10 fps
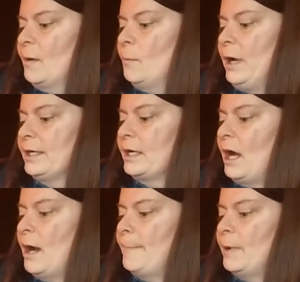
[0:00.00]
1
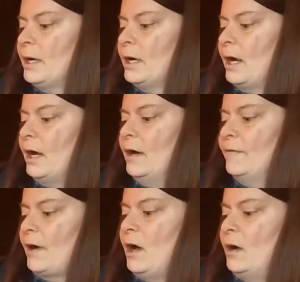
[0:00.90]
cup
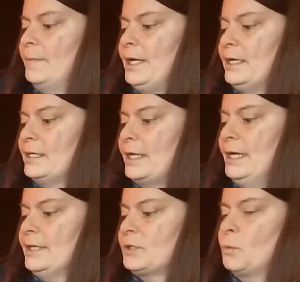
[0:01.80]
of almond,
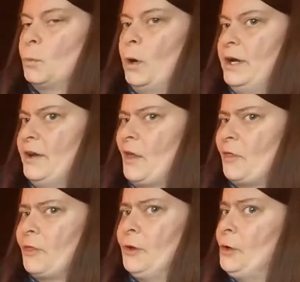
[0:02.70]
it's
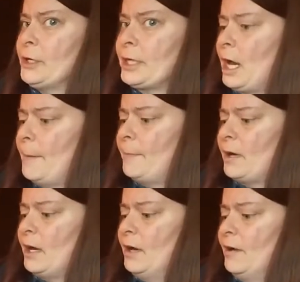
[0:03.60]
1/3 cup
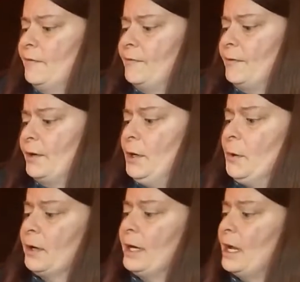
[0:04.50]
of
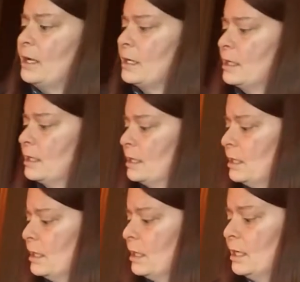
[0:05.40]
coconut.
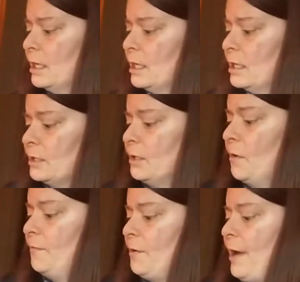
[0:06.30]
So
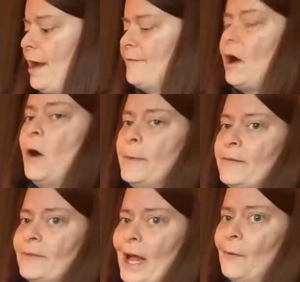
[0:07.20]
if you have almond
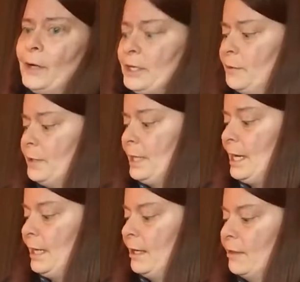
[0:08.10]
flour, you would
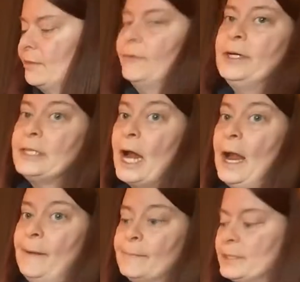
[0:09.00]
need 3
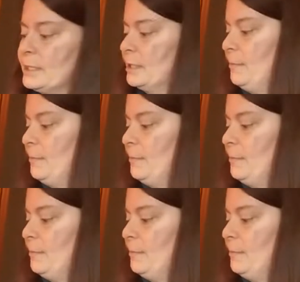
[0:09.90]
times as